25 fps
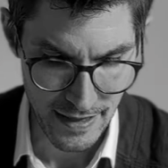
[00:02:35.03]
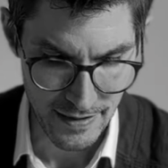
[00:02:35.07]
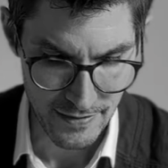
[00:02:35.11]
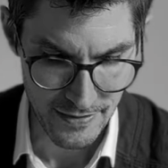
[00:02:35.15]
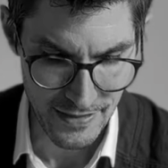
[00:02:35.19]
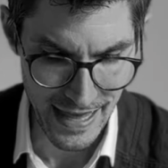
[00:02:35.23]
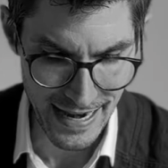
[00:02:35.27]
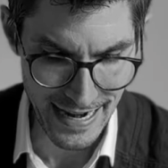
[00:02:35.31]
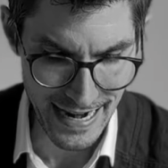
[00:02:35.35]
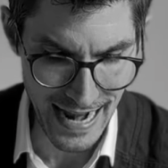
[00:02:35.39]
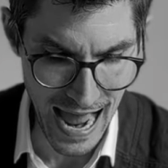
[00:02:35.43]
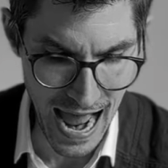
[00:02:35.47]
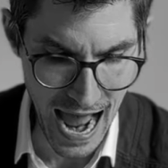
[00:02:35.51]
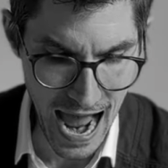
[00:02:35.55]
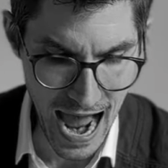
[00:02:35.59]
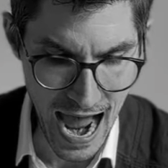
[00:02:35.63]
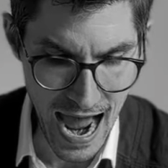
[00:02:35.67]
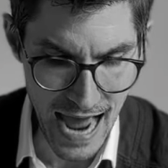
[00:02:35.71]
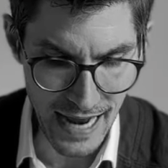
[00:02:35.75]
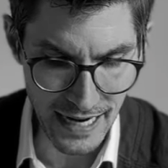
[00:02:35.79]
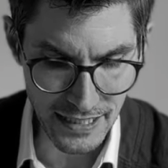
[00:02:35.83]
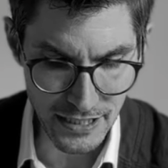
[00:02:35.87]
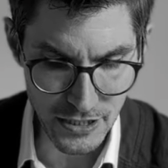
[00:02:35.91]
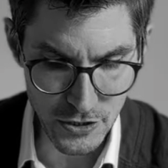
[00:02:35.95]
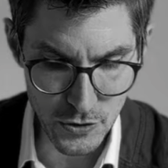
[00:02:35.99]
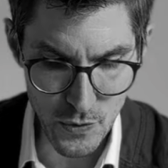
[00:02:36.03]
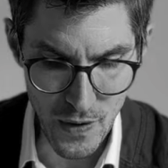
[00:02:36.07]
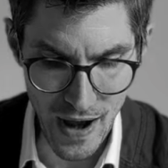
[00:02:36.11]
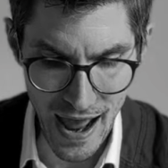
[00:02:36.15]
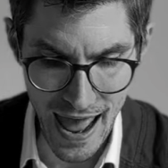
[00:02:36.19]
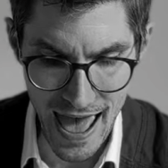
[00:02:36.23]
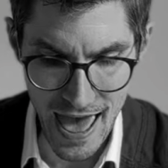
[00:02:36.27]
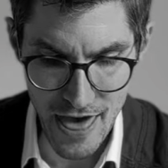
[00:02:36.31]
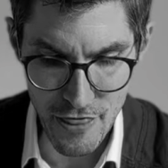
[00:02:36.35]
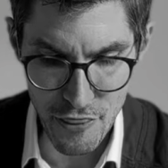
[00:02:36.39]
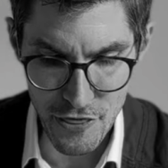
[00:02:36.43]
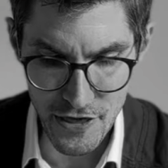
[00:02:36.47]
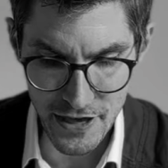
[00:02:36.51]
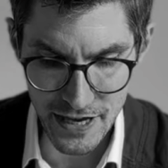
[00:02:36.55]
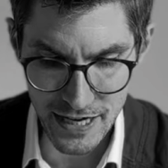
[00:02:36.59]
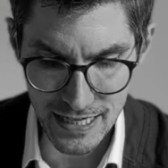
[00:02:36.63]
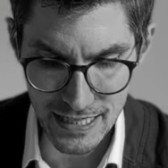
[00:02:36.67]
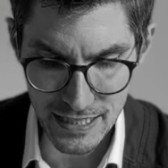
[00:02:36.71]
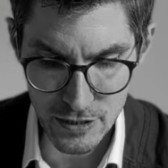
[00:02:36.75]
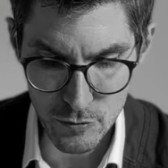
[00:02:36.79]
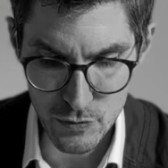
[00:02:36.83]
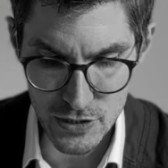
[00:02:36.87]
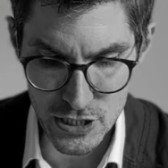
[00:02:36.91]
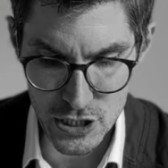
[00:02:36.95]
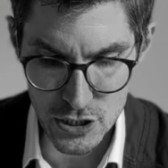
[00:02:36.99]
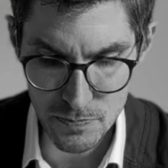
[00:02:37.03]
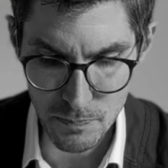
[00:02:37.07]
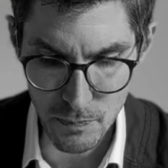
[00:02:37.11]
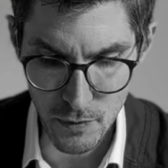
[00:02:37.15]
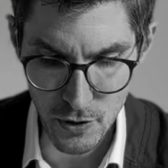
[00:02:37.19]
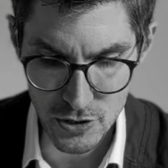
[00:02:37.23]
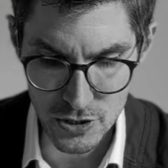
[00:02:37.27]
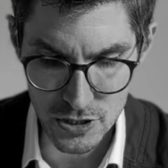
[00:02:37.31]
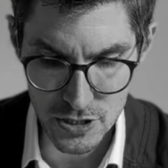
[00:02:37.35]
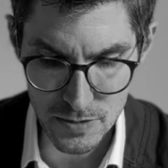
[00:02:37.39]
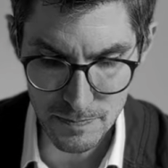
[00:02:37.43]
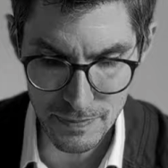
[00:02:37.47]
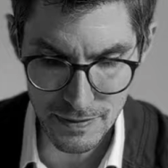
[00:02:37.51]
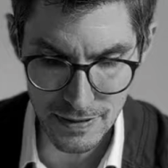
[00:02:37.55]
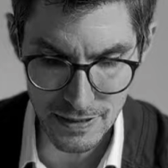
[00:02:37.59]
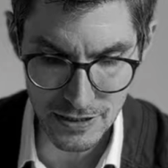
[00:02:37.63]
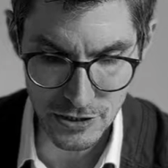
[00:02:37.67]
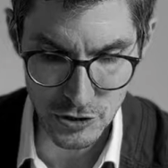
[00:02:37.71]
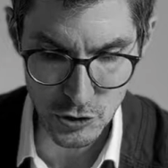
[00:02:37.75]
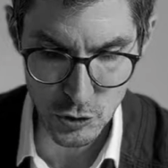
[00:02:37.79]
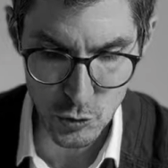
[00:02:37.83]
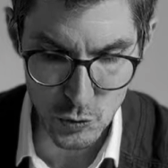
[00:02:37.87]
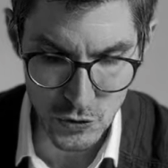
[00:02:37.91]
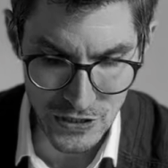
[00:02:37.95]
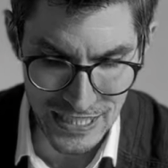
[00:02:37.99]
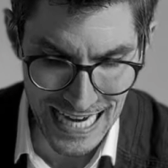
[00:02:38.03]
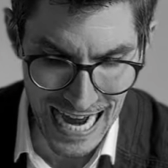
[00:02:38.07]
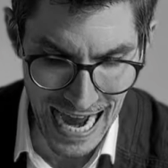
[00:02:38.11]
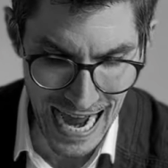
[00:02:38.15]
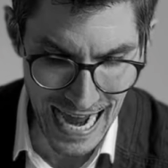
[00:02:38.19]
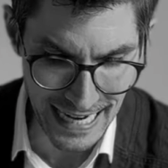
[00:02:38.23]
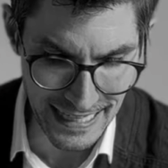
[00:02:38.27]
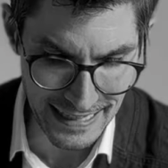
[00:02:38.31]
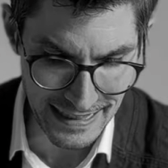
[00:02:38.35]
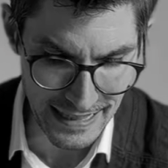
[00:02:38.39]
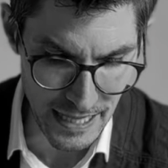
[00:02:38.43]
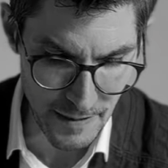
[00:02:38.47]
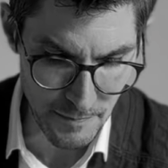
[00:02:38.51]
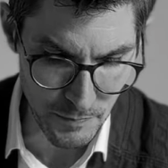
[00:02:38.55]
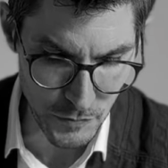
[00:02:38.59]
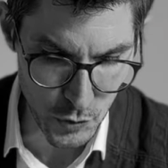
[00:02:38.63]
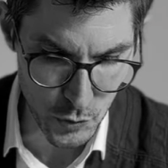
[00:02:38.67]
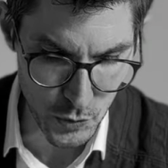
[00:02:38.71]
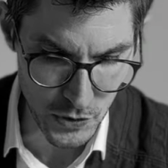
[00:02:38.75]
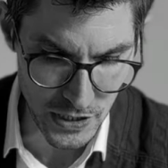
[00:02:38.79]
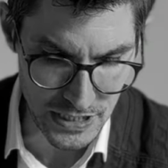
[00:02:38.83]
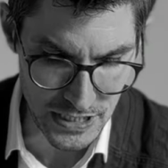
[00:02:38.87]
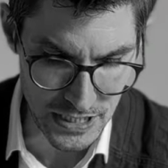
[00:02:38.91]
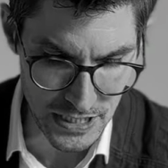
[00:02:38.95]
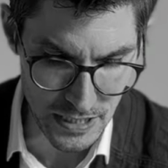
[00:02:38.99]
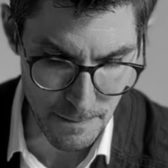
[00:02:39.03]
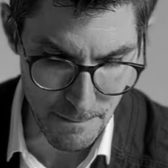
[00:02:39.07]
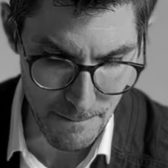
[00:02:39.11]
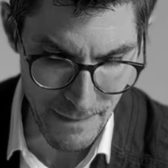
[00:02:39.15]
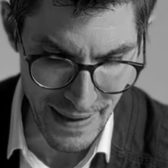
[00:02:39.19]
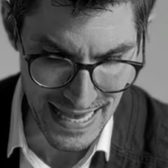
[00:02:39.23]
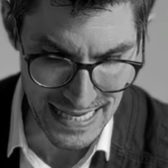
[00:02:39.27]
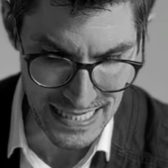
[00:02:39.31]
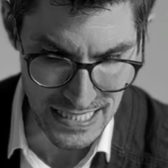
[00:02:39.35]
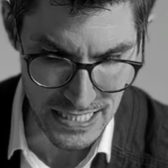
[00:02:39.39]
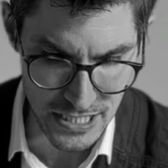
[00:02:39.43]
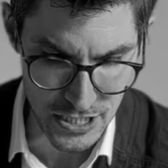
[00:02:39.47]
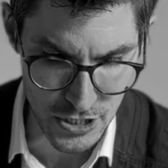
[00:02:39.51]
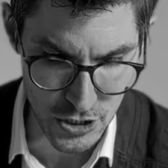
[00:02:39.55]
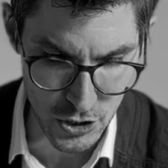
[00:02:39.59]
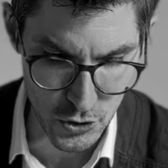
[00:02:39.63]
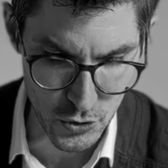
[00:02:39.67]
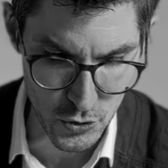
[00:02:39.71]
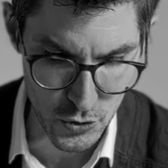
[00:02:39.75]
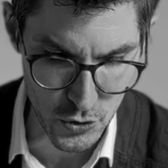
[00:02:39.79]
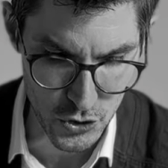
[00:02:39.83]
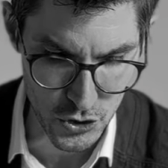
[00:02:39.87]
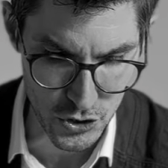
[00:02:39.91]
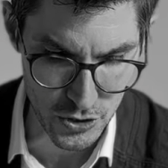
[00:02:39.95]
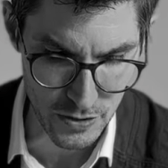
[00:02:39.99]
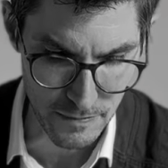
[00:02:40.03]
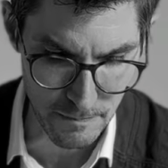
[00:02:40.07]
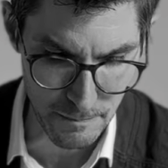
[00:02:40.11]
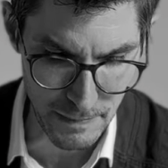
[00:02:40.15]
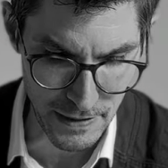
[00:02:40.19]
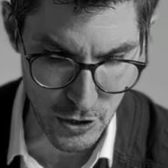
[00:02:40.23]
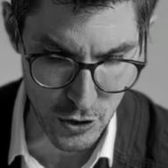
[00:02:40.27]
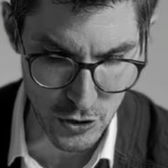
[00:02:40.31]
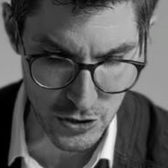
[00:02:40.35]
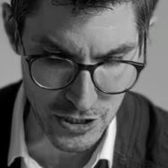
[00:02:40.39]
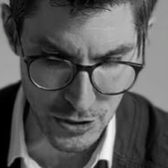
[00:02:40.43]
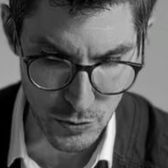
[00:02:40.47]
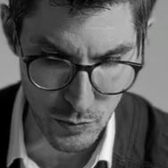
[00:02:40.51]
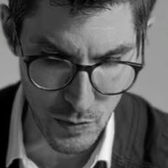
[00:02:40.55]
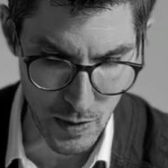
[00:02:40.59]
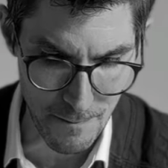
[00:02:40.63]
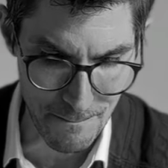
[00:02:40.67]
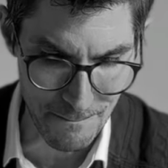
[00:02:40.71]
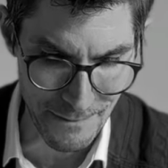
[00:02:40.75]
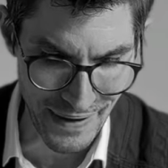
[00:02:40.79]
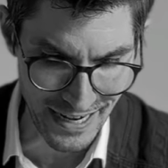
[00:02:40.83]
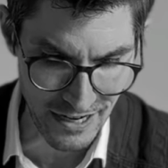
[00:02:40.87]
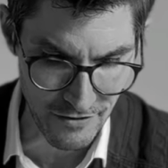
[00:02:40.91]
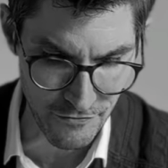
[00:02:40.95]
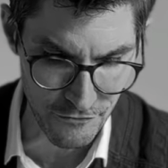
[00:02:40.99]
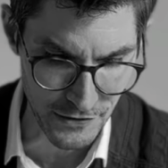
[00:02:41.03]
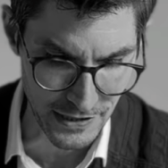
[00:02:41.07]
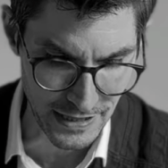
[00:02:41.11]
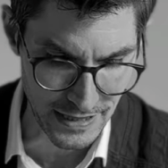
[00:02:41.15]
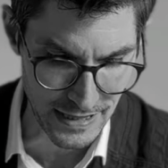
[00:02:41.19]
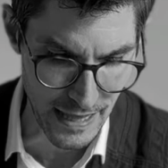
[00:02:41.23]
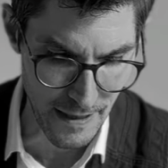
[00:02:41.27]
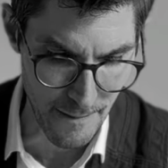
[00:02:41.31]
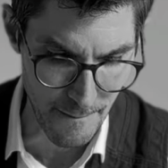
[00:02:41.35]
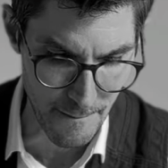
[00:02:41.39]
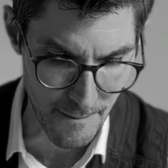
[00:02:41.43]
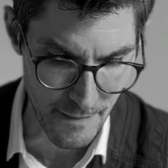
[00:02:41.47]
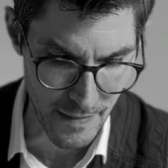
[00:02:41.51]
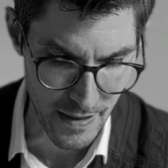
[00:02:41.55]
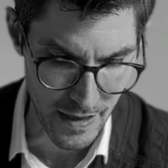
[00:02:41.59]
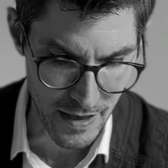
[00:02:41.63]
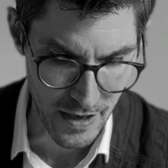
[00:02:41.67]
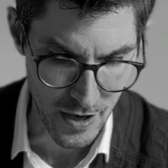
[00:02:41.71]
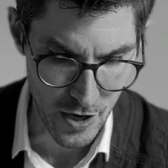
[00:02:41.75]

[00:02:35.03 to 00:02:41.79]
Then aren't you ethically responsible to guide them towards the best solution, because it will benefit them